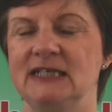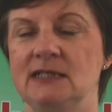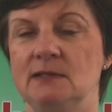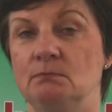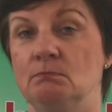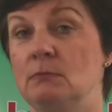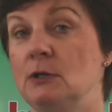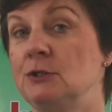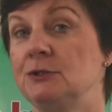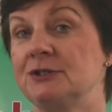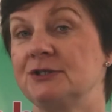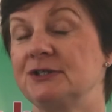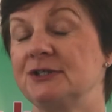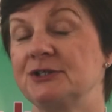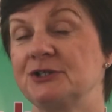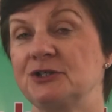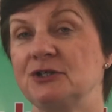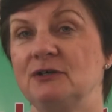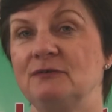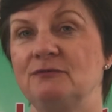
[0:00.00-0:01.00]
Most that
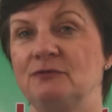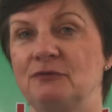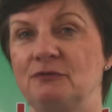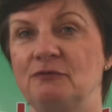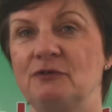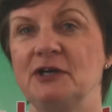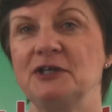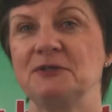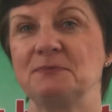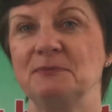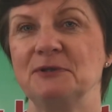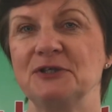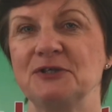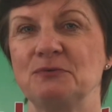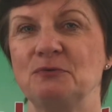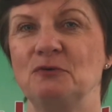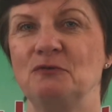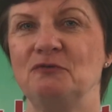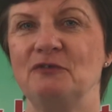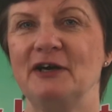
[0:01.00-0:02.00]
serve refreshments
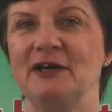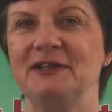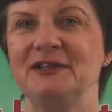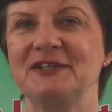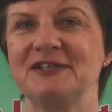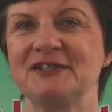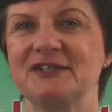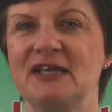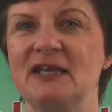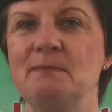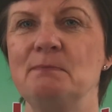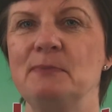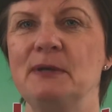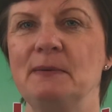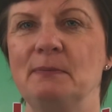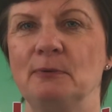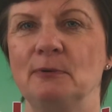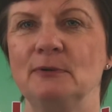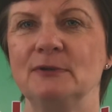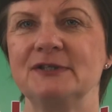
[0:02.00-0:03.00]
will find the same
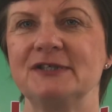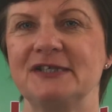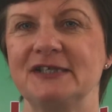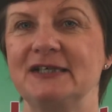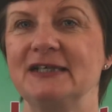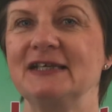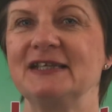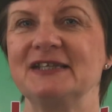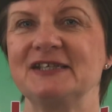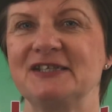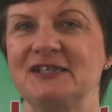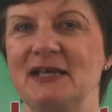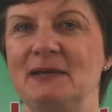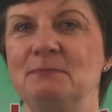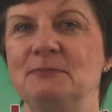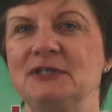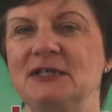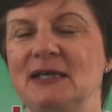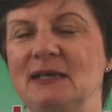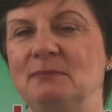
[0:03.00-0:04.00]
people sitting at the same
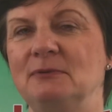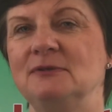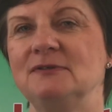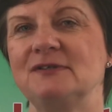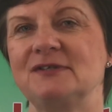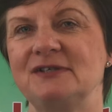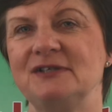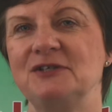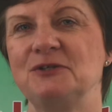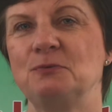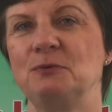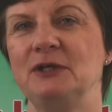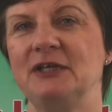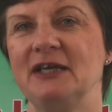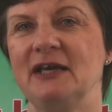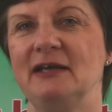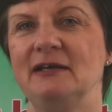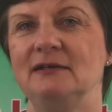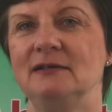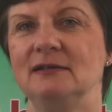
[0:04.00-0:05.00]
tables each
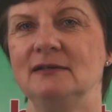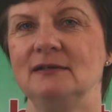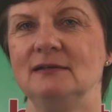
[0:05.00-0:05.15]
weekend.